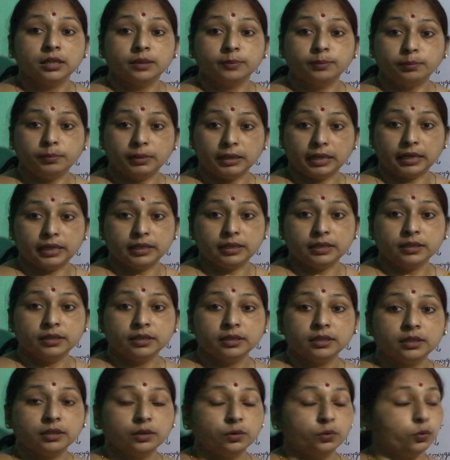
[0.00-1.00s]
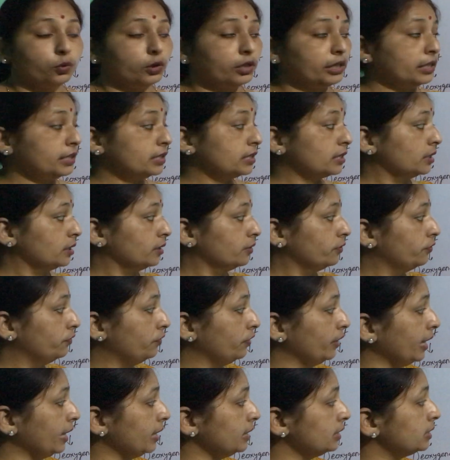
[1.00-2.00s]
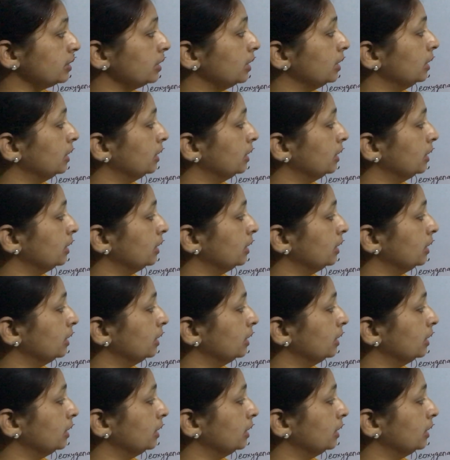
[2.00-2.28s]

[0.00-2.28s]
blood, what is the phase?